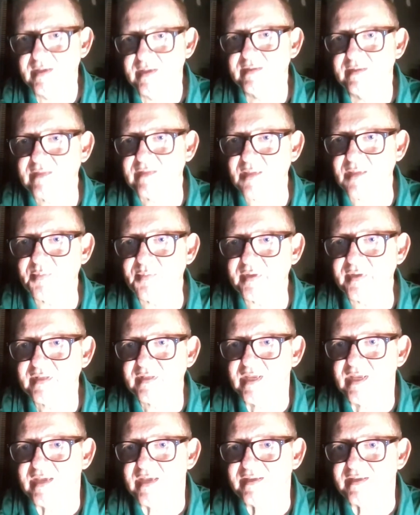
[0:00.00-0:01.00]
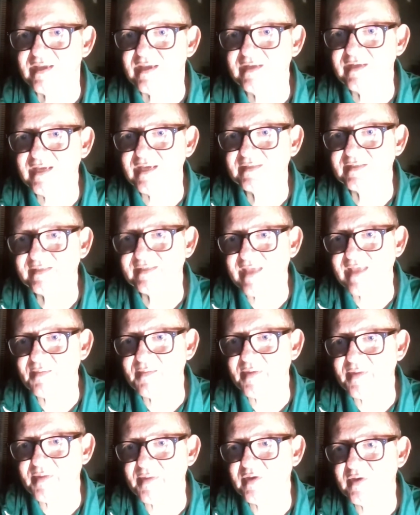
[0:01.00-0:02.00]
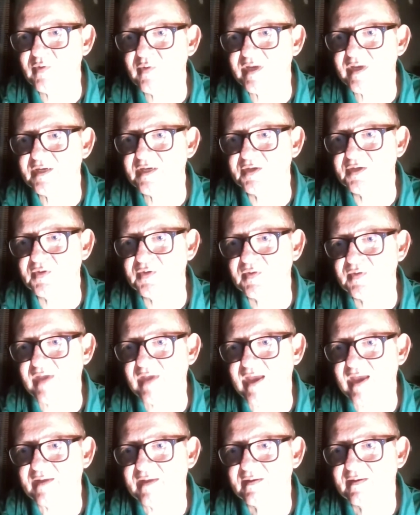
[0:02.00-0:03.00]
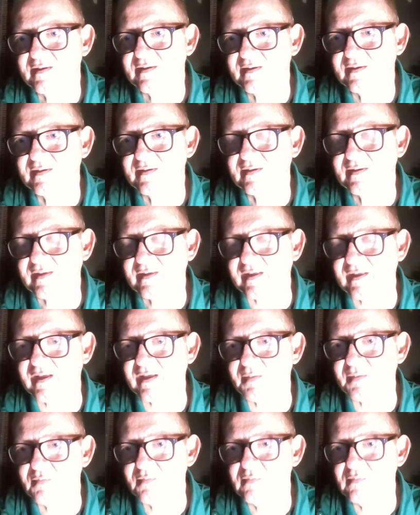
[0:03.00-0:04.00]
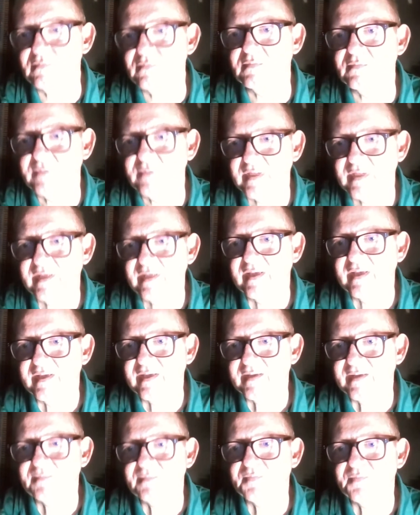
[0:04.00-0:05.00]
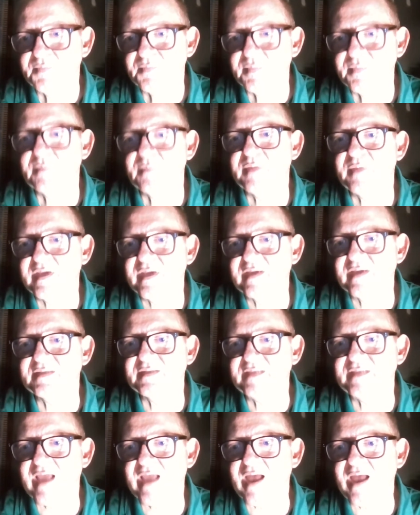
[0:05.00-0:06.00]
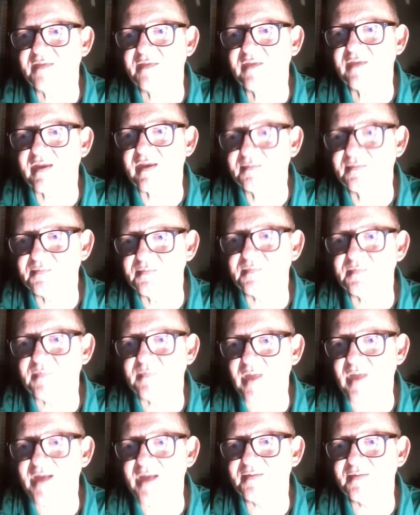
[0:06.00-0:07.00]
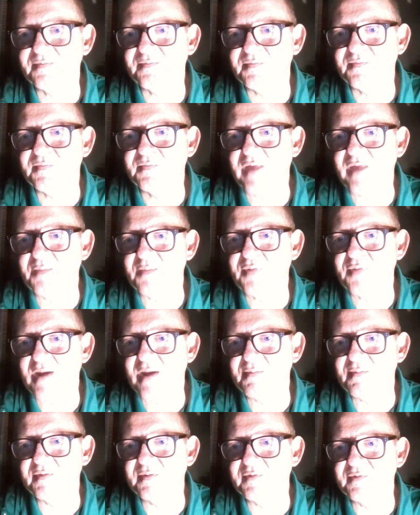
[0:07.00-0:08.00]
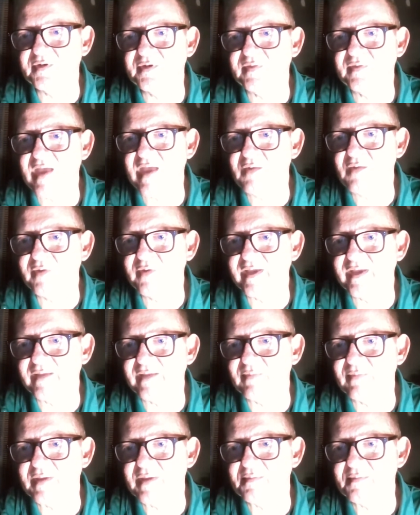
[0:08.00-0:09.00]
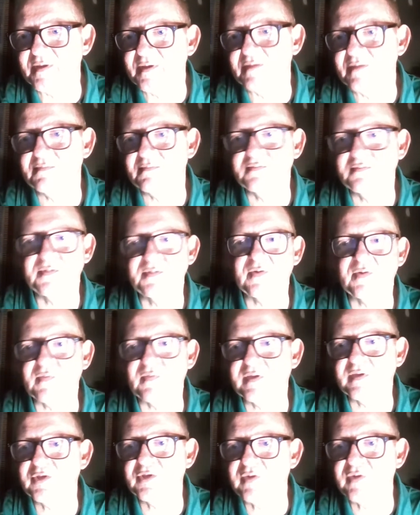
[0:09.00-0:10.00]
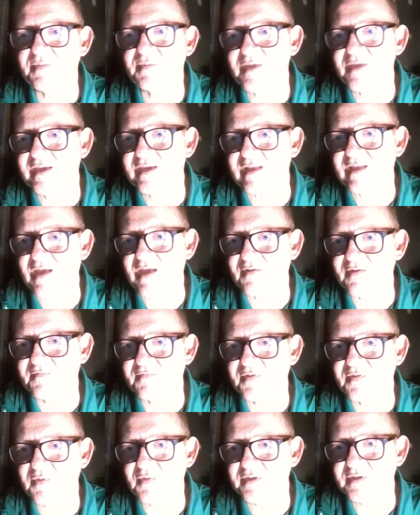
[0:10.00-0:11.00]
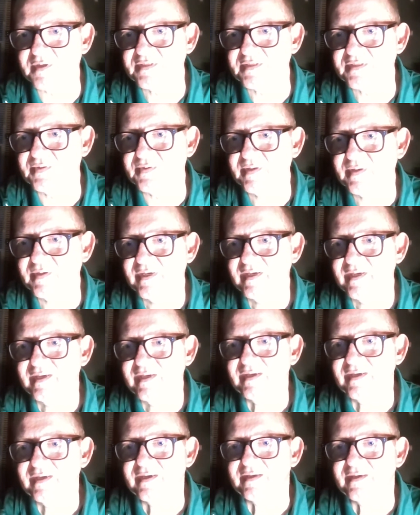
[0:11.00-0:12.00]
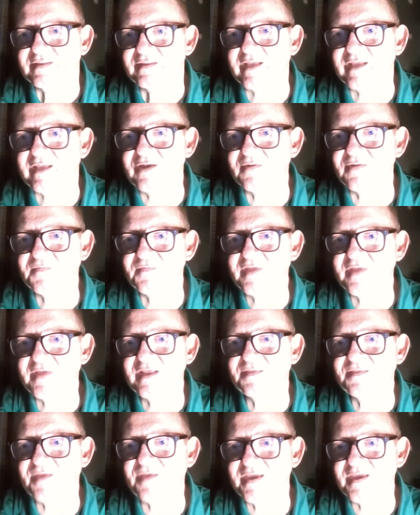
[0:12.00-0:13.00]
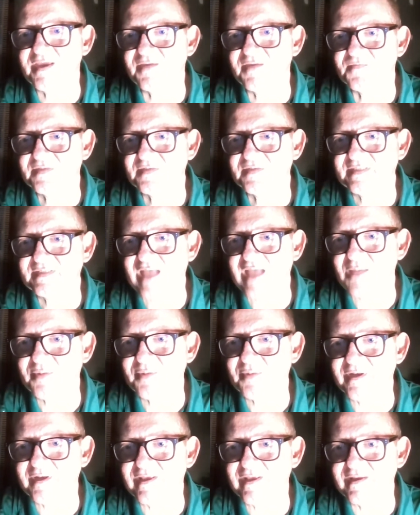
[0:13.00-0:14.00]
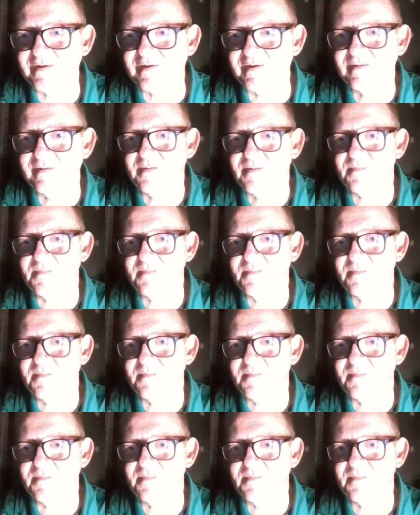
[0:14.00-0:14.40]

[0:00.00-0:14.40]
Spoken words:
Yep. But yeah, Nancy, that might be a way to do that. Um, because yeah, I I probably would do that way, and maybe you can make it however you want to. Later, Vinny, thank you for stopping in.